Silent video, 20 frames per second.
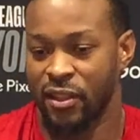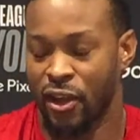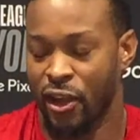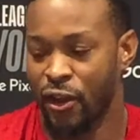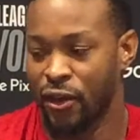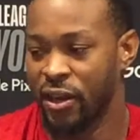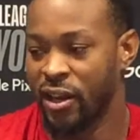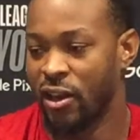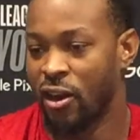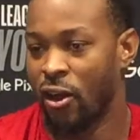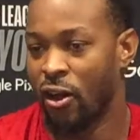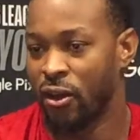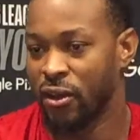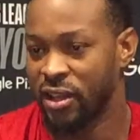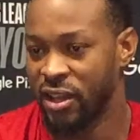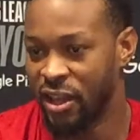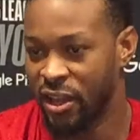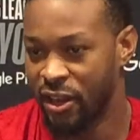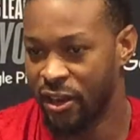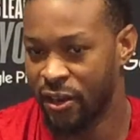learning all
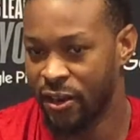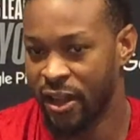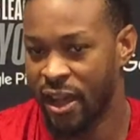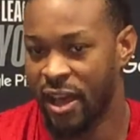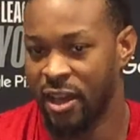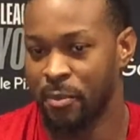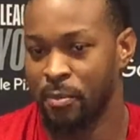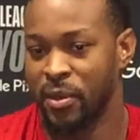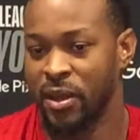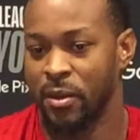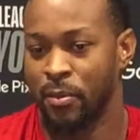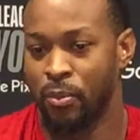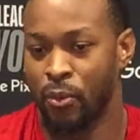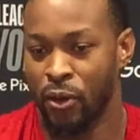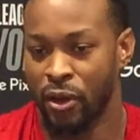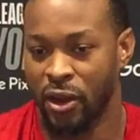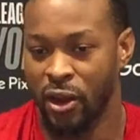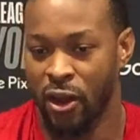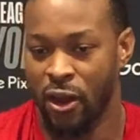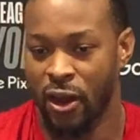year how to be a
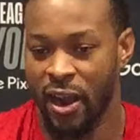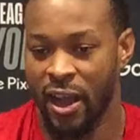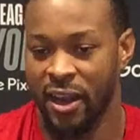point guard,